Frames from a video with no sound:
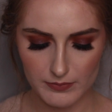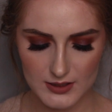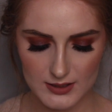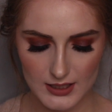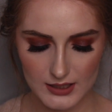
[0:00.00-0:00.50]

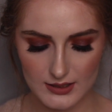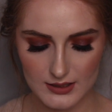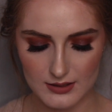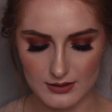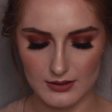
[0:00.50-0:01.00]

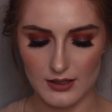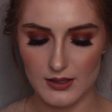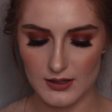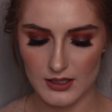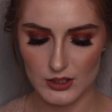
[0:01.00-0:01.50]
Sticks
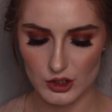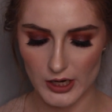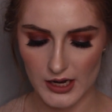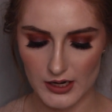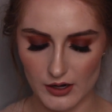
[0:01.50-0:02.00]
in the
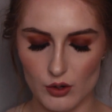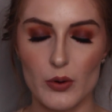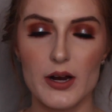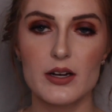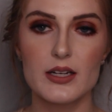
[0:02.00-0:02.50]
shade
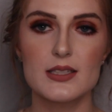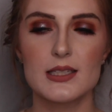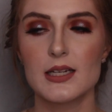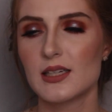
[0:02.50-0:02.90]
Aquarius.